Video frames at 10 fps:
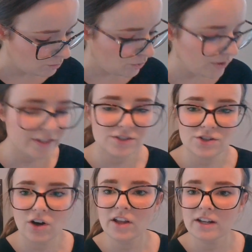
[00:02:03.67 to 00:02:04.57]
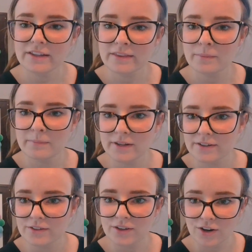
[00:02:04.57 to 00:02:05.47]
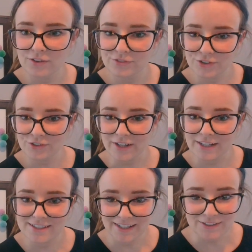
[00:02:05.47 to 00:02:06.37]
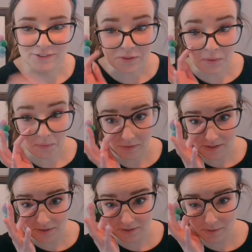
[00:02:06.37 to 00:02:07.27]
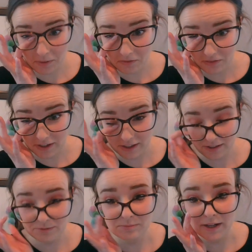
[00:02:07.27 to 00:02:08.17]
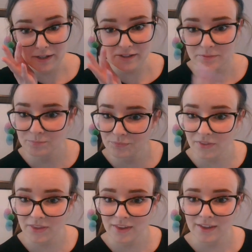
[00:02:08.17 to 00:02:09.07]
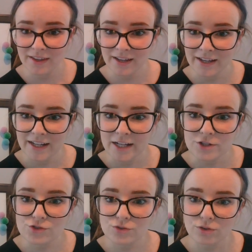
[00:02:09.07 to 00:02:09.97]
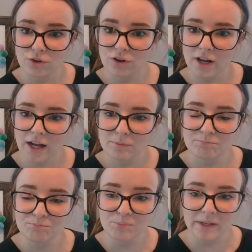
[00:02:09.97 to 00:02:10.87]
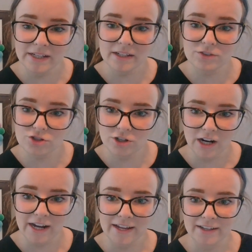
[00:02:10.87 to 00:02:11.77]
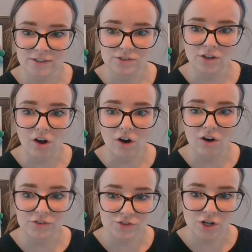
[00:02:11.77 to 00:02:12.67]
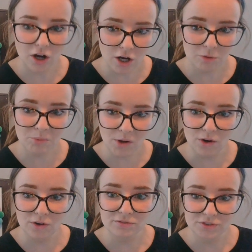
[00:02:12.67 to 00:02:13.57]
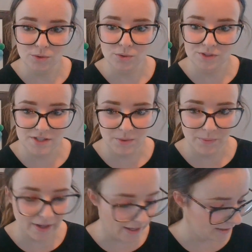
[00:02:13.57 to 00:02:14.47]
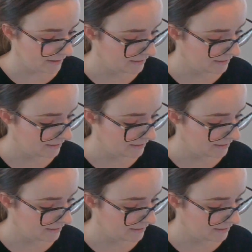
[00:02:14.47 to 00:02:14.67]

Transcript: Put a dot in the middle of your rectangle. This looks a bit funny in mine. Draw a big triangle on top of your square.